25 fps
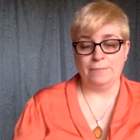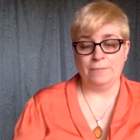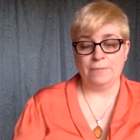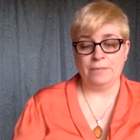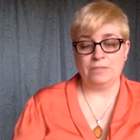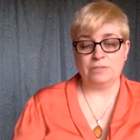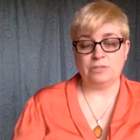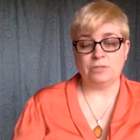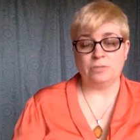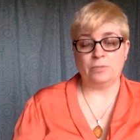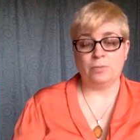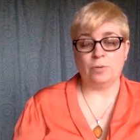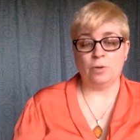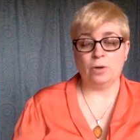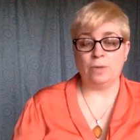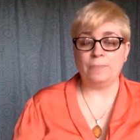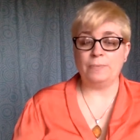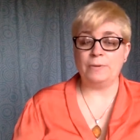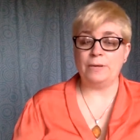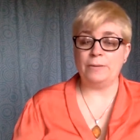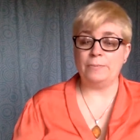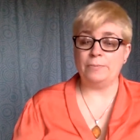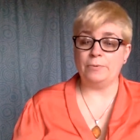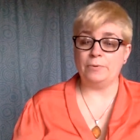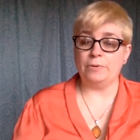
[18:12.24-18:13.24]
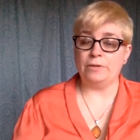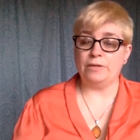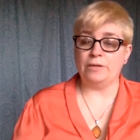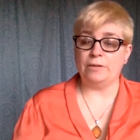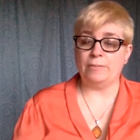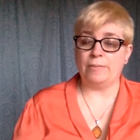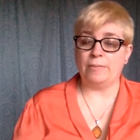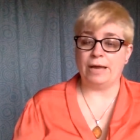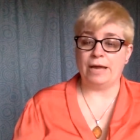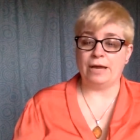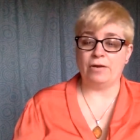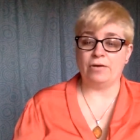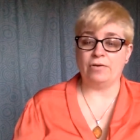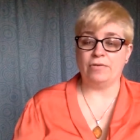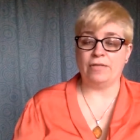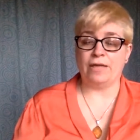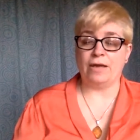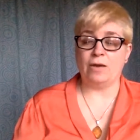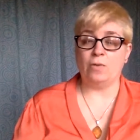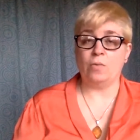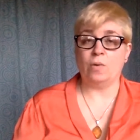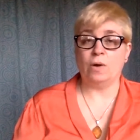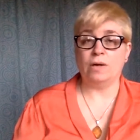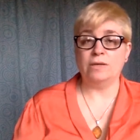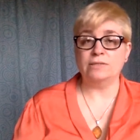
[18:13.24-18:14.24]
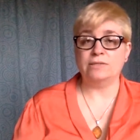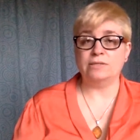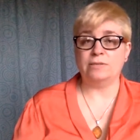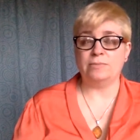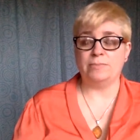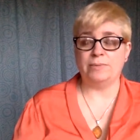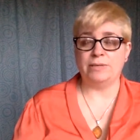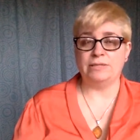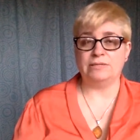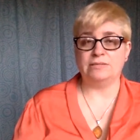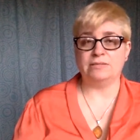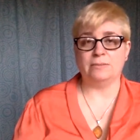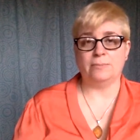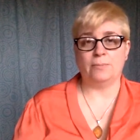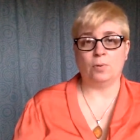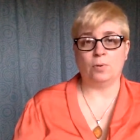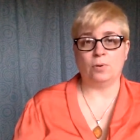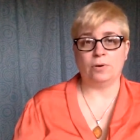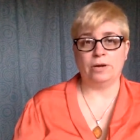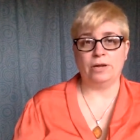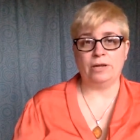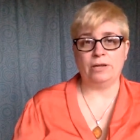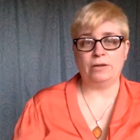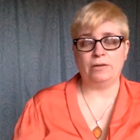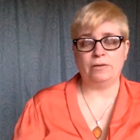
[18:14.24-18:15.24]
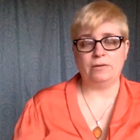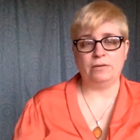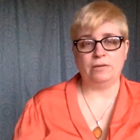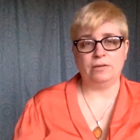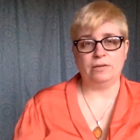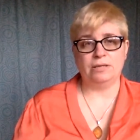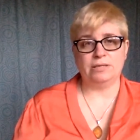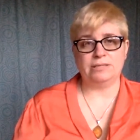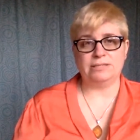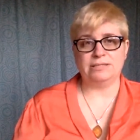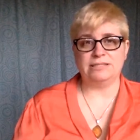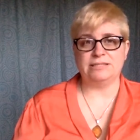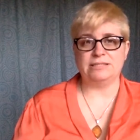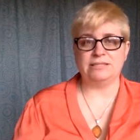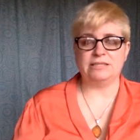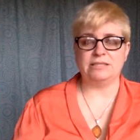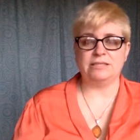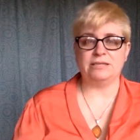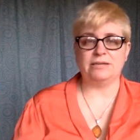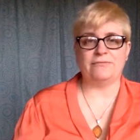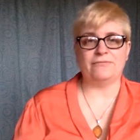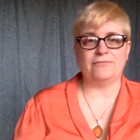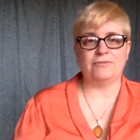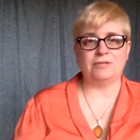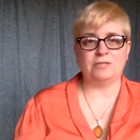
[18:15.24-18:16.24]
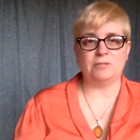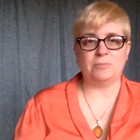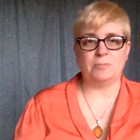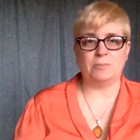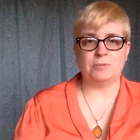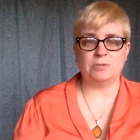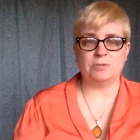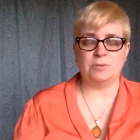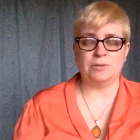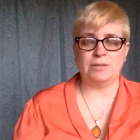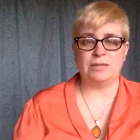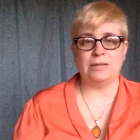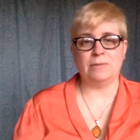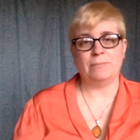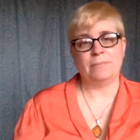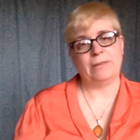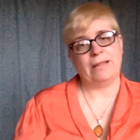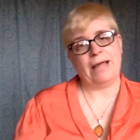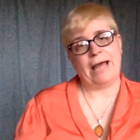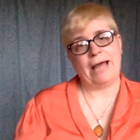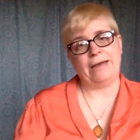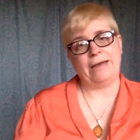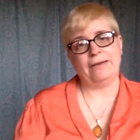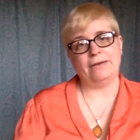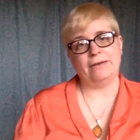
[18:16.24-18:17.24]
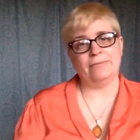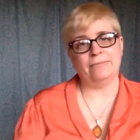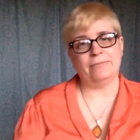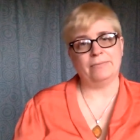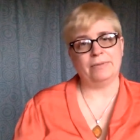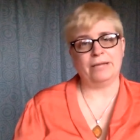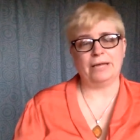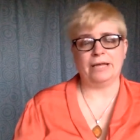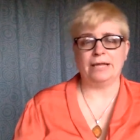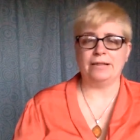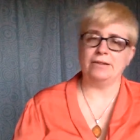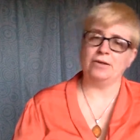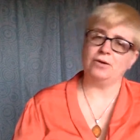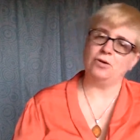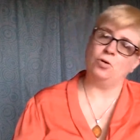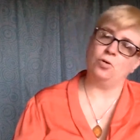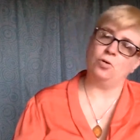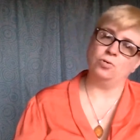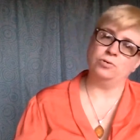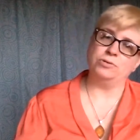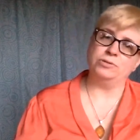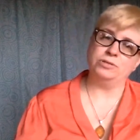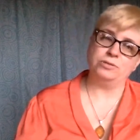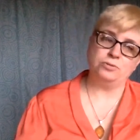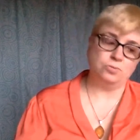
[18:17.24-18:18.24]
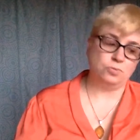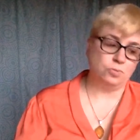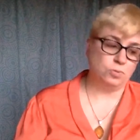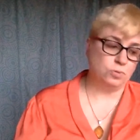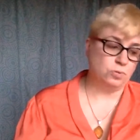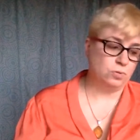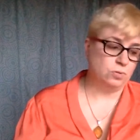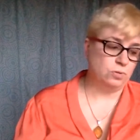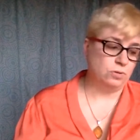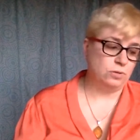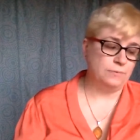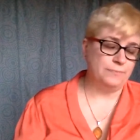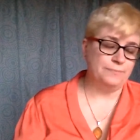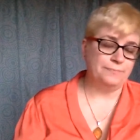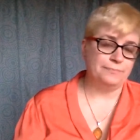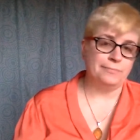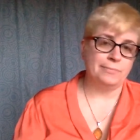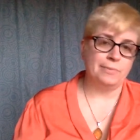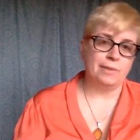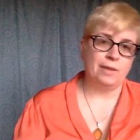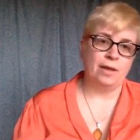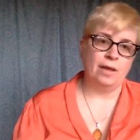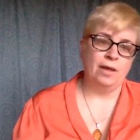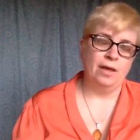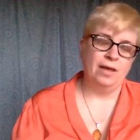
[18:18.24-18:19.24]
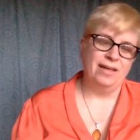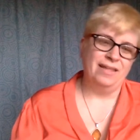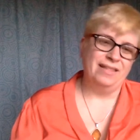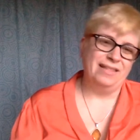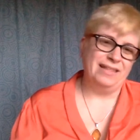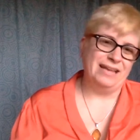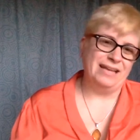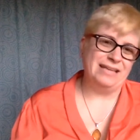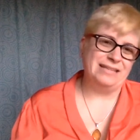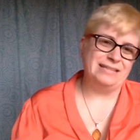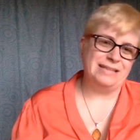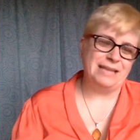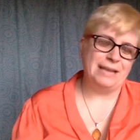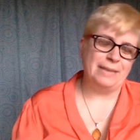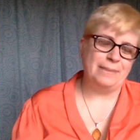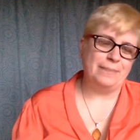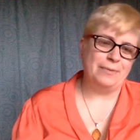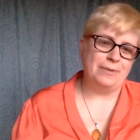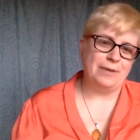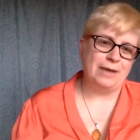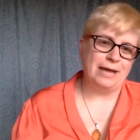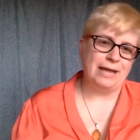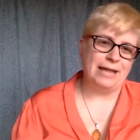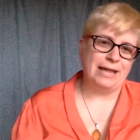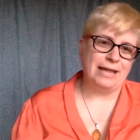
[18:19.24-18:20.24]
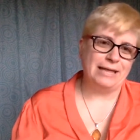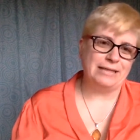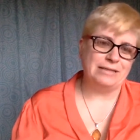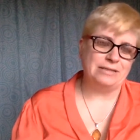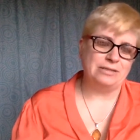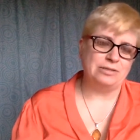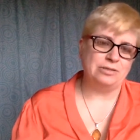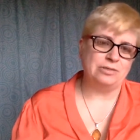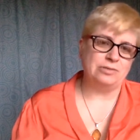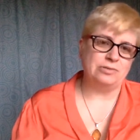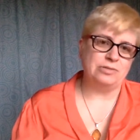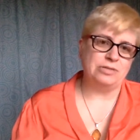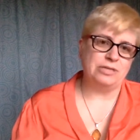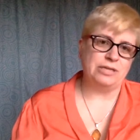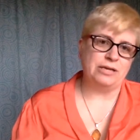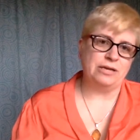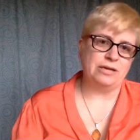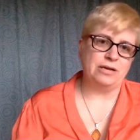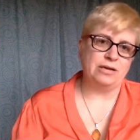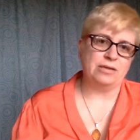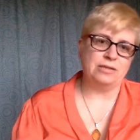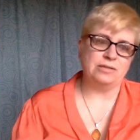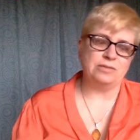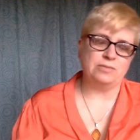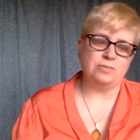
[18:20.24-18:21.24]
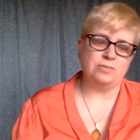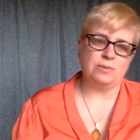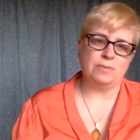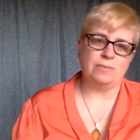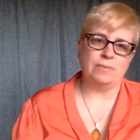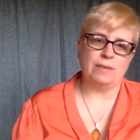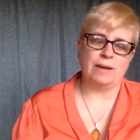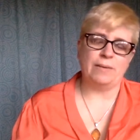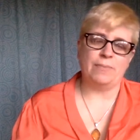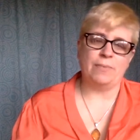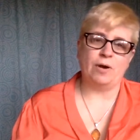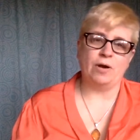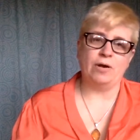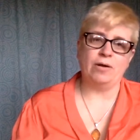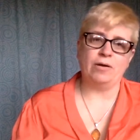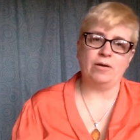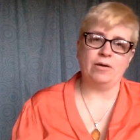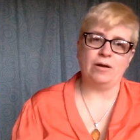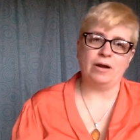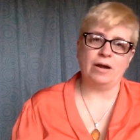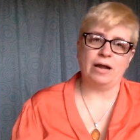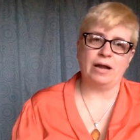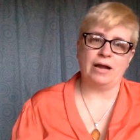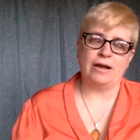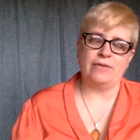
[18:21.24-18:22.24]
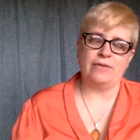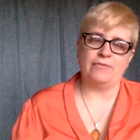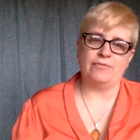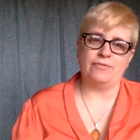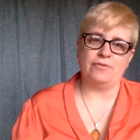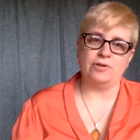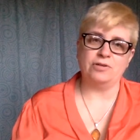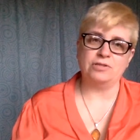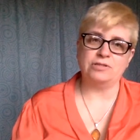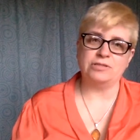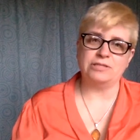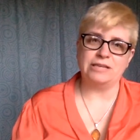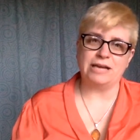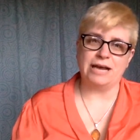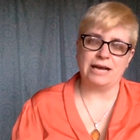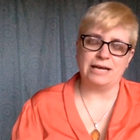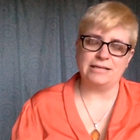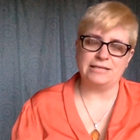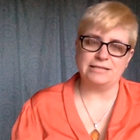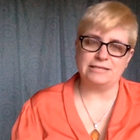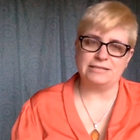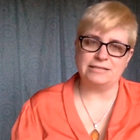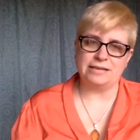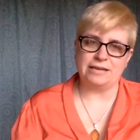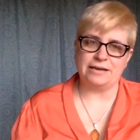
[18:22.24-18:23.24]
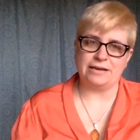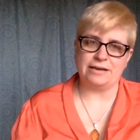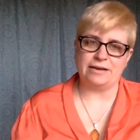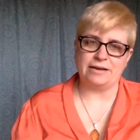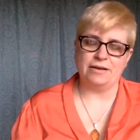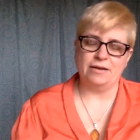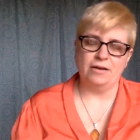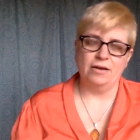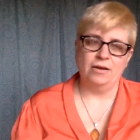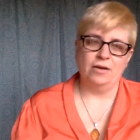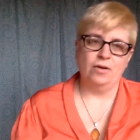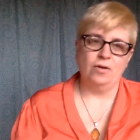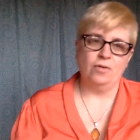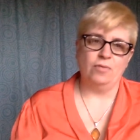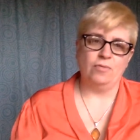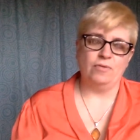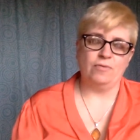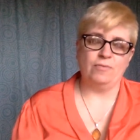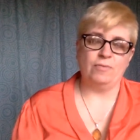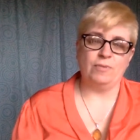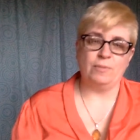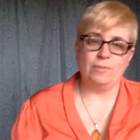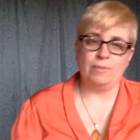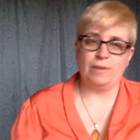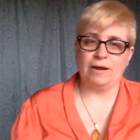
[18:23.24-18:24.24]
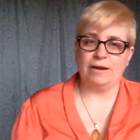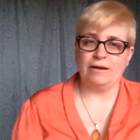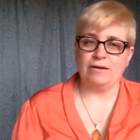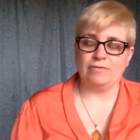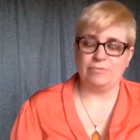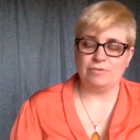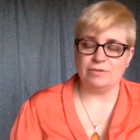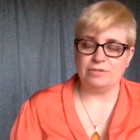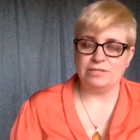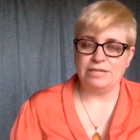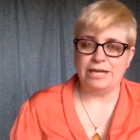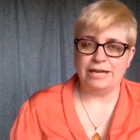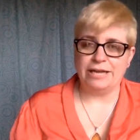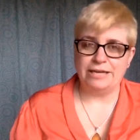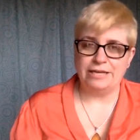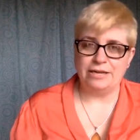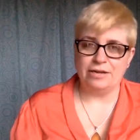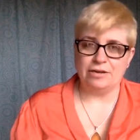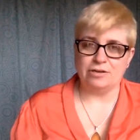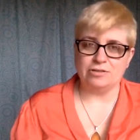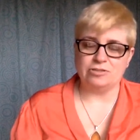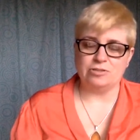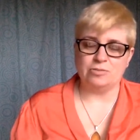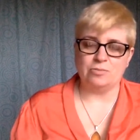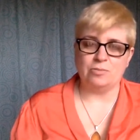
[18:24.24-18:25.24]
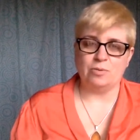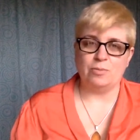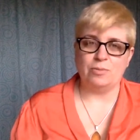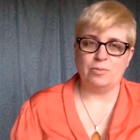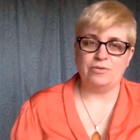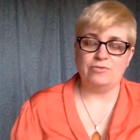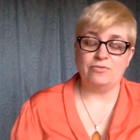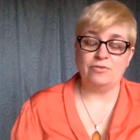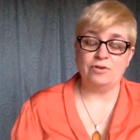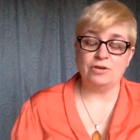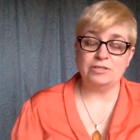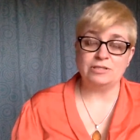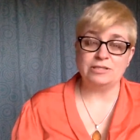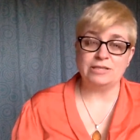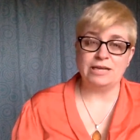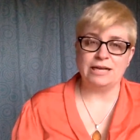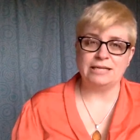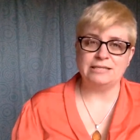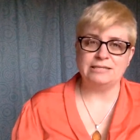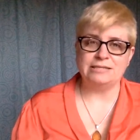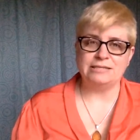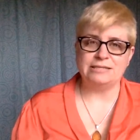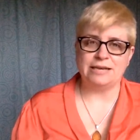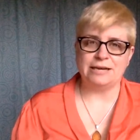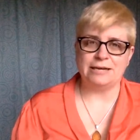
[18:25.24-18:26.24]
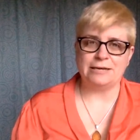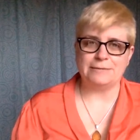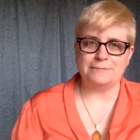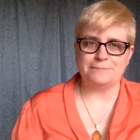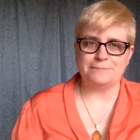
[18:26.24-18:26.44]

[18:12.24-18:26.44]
Support people in the manner they want to be supported. This is the difference between the platinum and the golden rule. The example I like to use here is when my partner and I first got sick. We've been married for 10 years, and when we first got sick,